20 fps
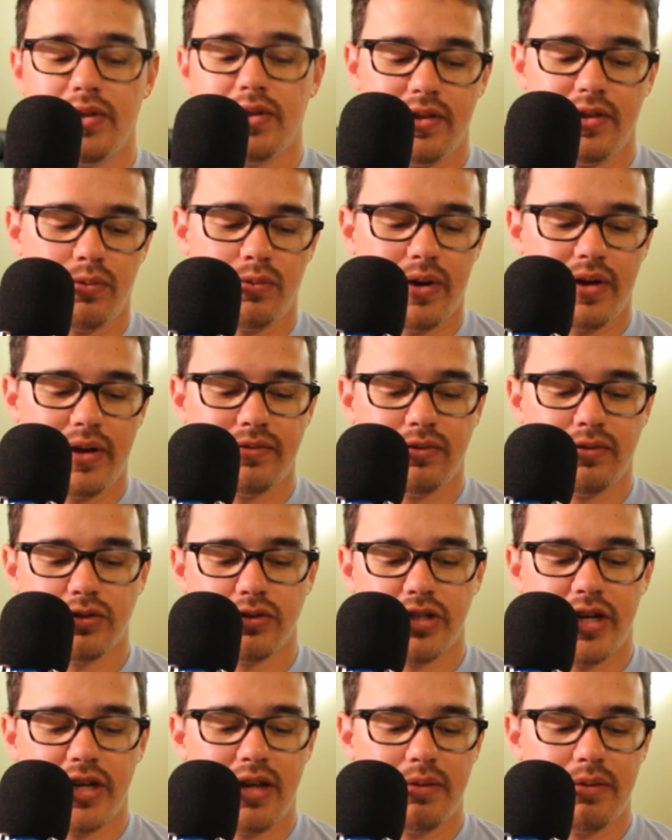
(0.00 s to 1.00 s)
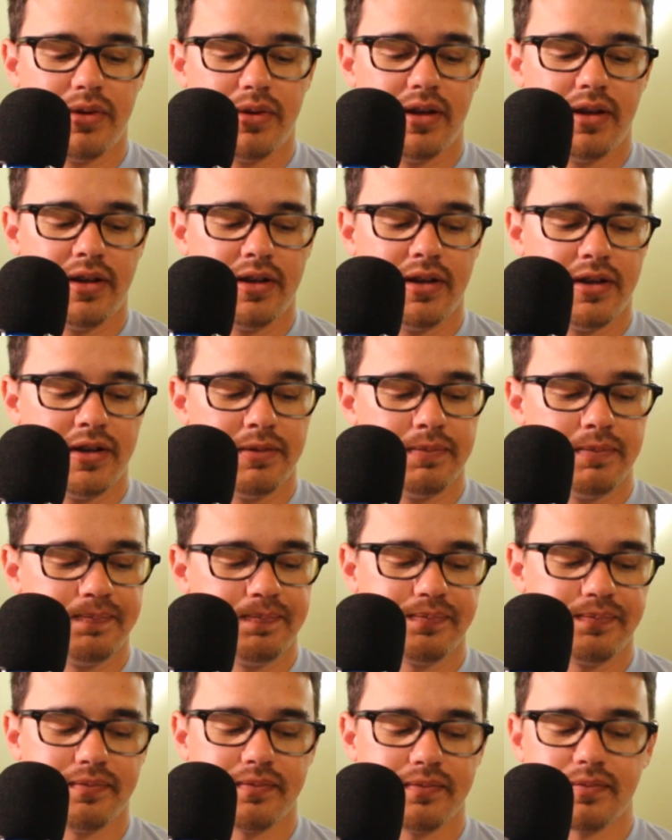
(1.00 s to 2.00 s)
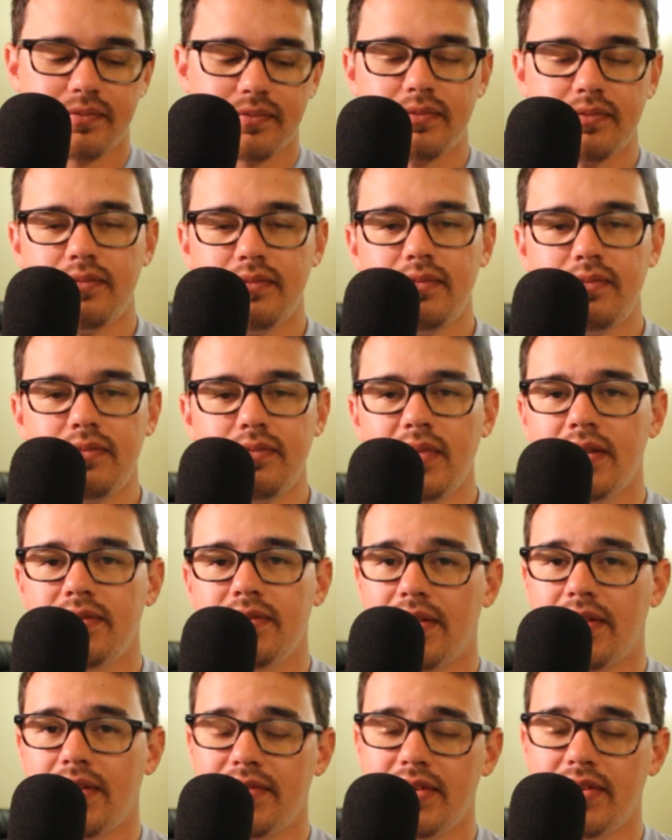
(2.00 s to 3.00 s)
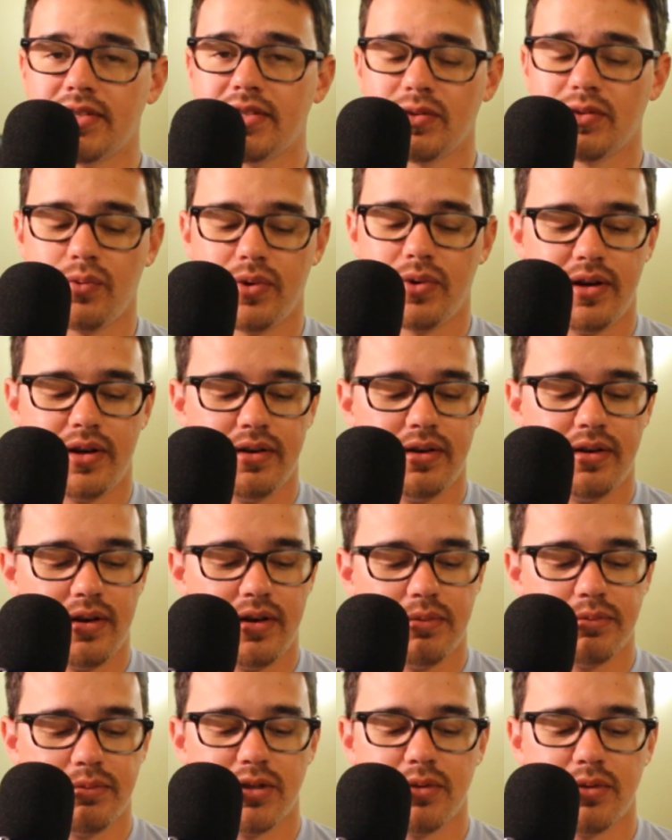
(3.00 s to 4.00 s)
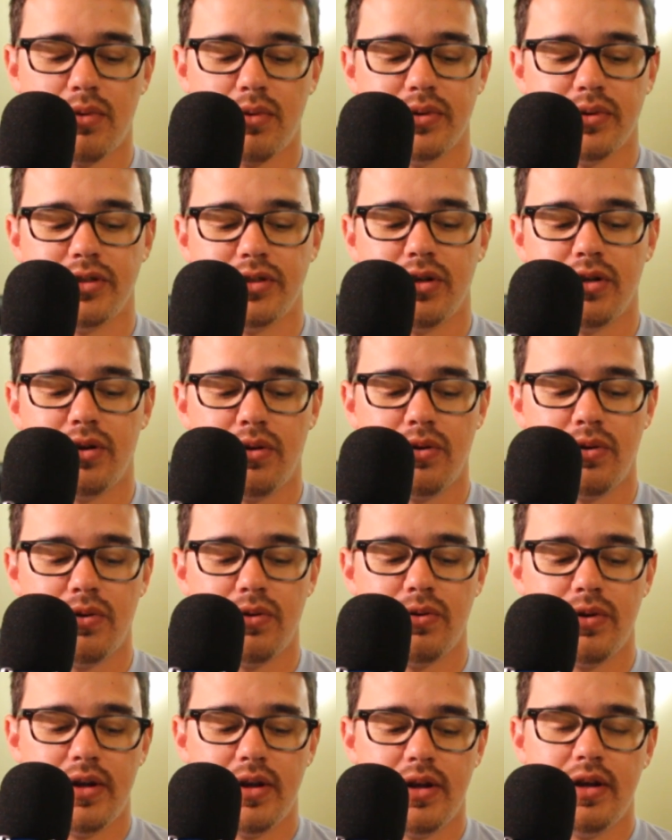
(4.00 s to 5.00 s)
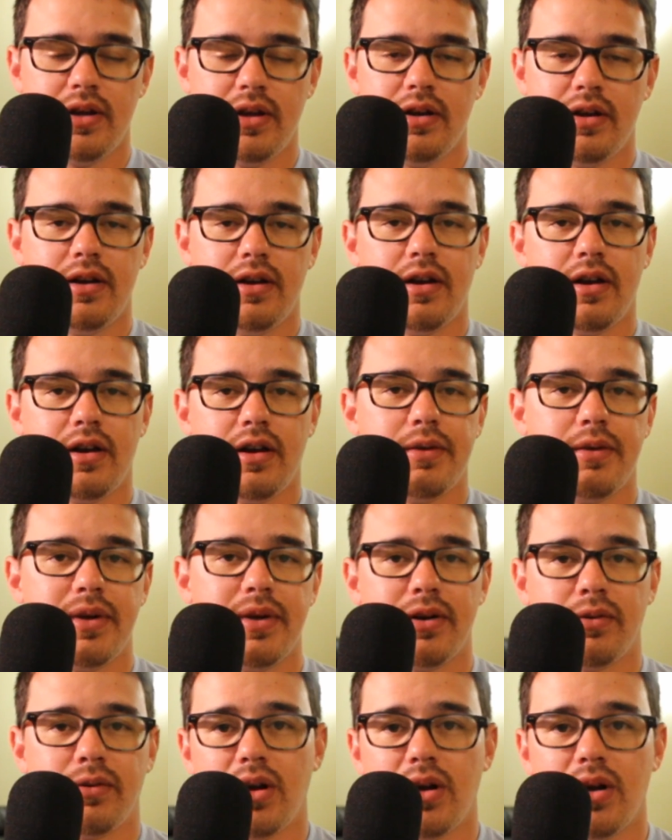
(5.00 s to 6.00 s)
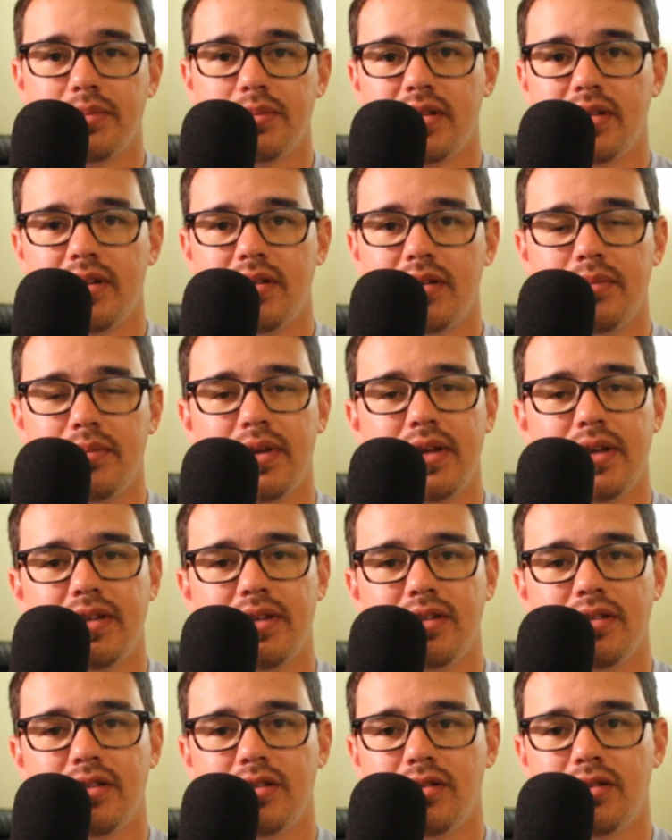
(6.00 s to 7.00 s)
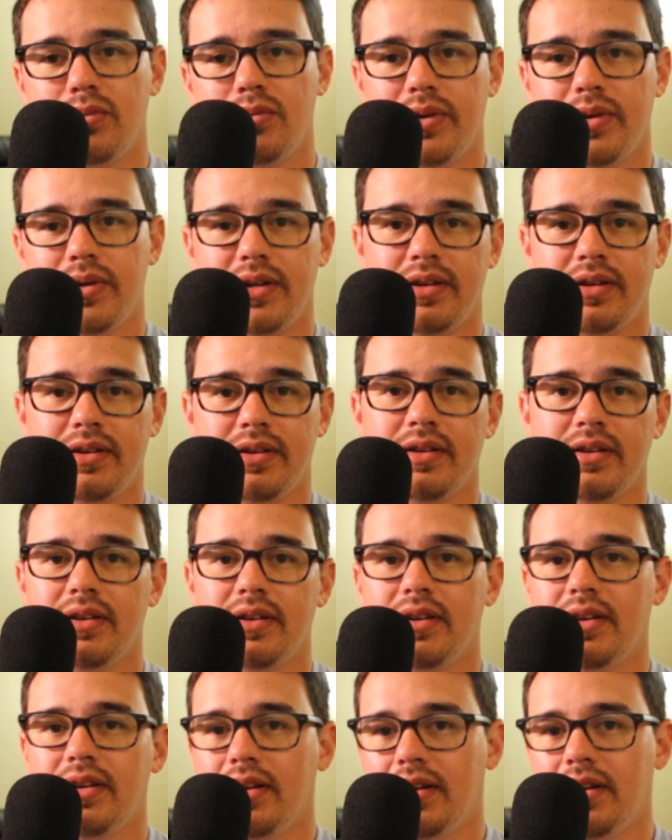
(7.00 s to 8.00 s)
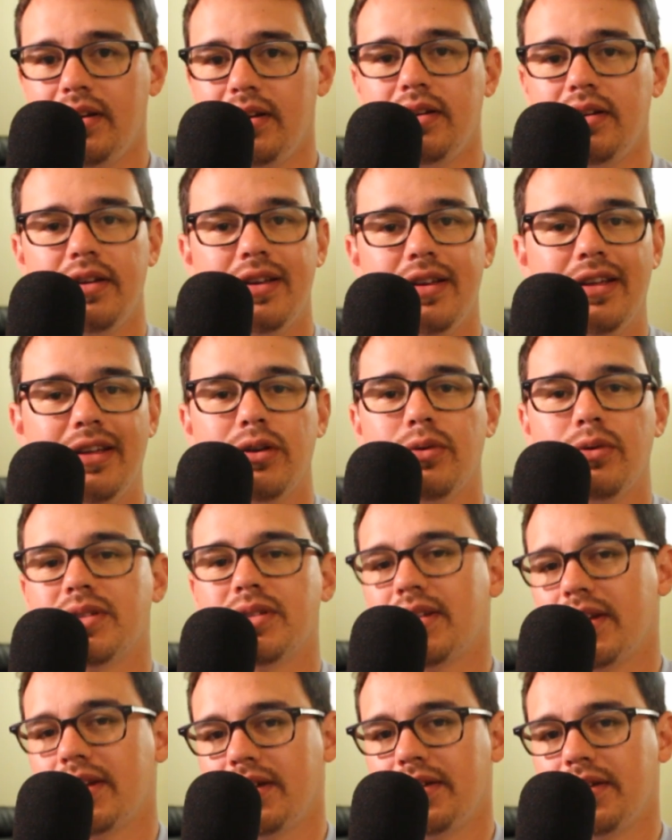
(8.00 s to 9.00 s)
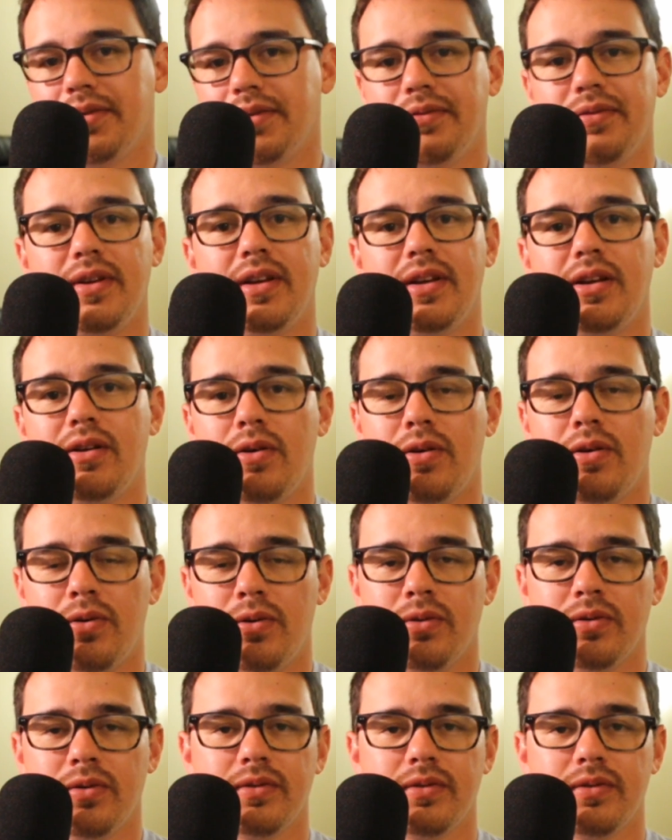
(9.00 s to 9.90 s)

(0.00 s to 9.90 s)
the rightful champion. Then this is when um, Samoa Joe um, interrupts him. He's doing, you know, it's like a video